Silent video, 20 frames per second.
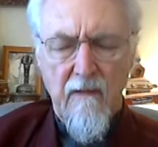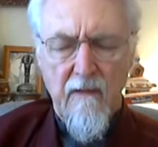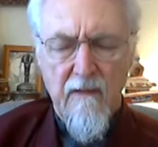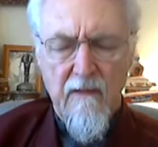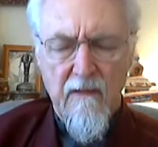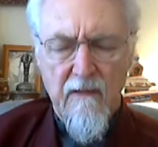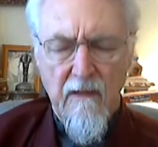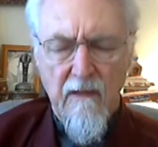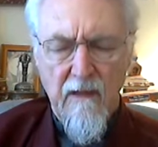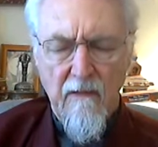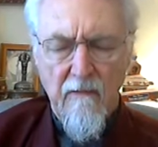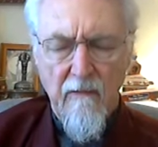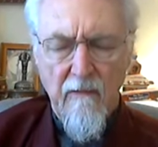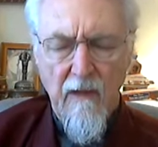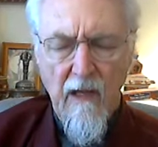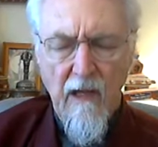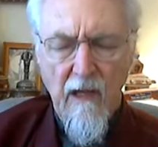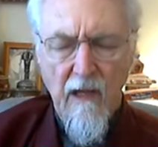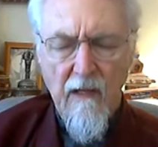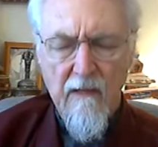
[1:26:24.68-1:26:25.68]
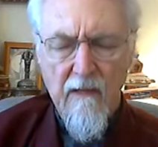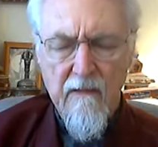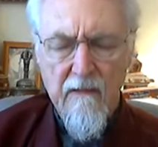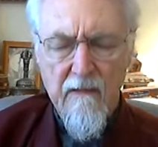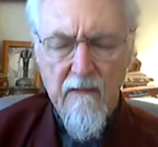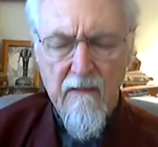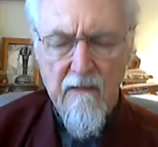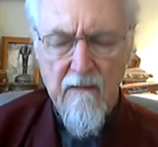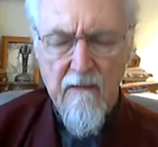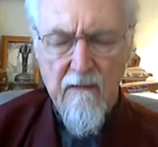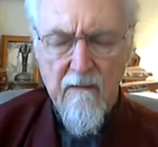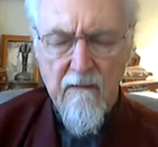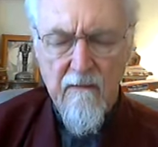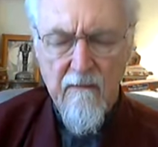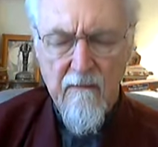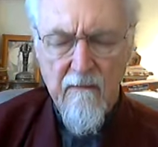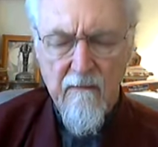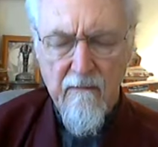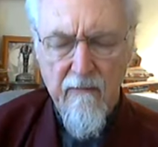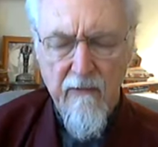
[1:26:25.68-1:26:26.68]
Stay relaxed.
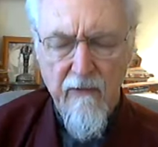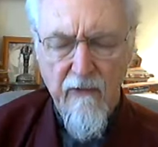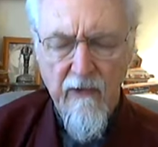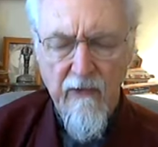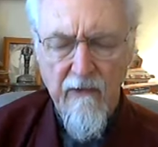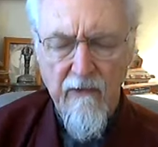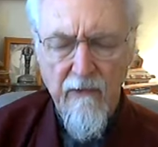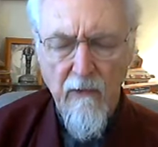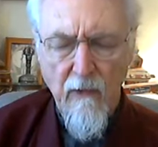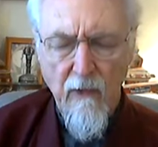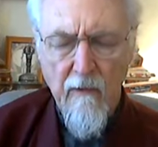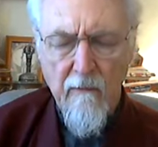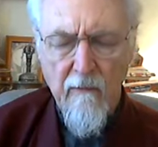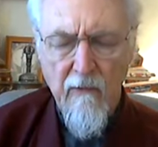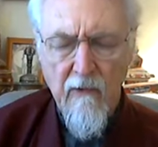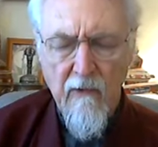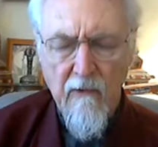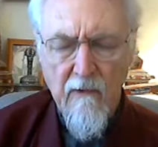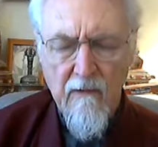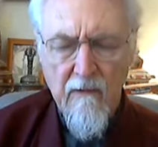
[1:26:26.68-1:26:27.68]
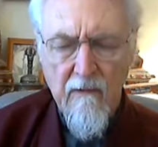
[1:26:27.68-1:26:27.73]
Breathe normal.